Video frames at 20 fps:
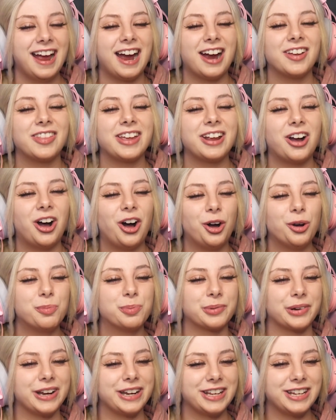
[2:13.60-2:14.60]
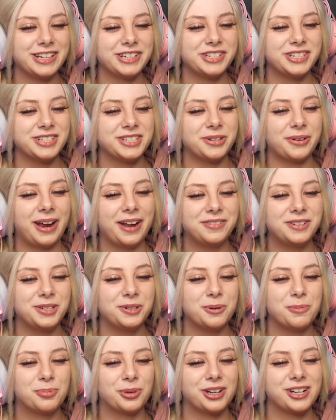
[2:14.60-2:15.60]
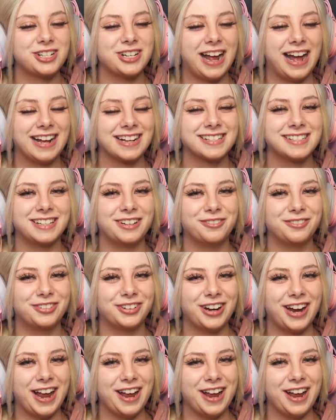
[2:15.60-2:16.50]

Are they all British? Do I have to do a British accent for